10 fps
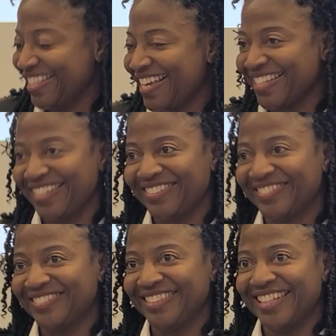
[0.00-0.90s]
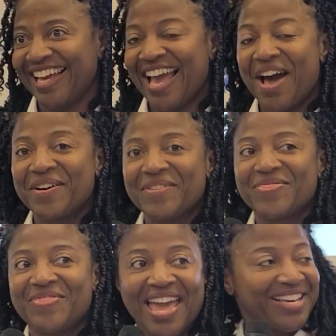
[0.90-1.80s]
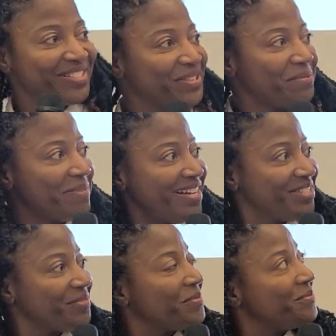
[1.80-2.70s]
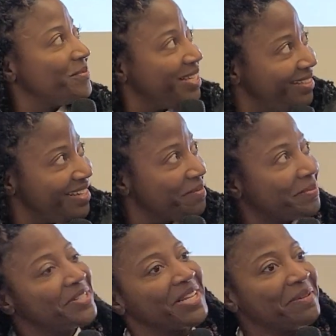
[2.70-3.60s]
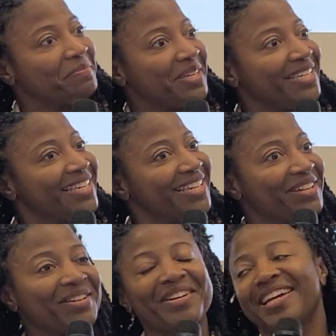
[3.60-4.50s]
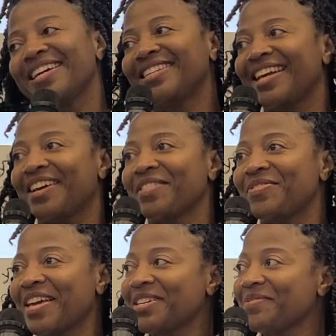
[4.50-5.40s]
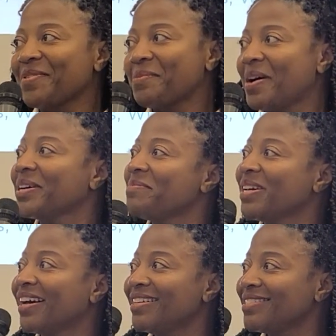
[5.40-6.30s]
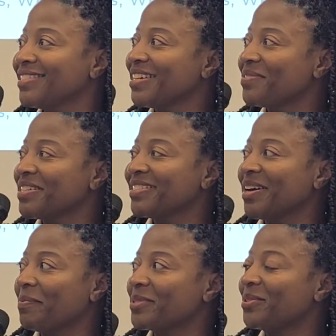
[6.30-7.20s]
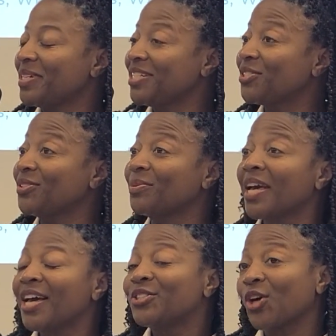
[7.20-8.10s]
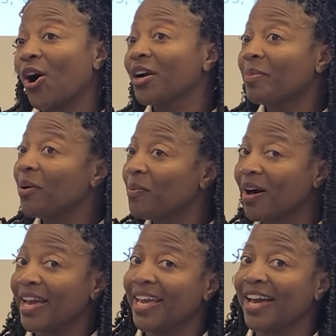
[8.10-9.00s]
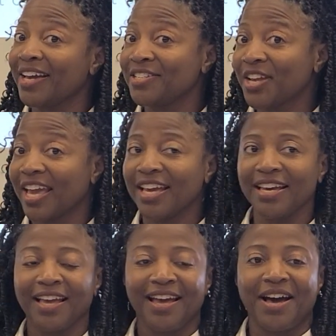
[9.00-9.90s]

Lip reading: Thank you. Thanks so much. Really appreciate being here, and thank you for welcoming us and giving us the opportunity to talk about YAIJ.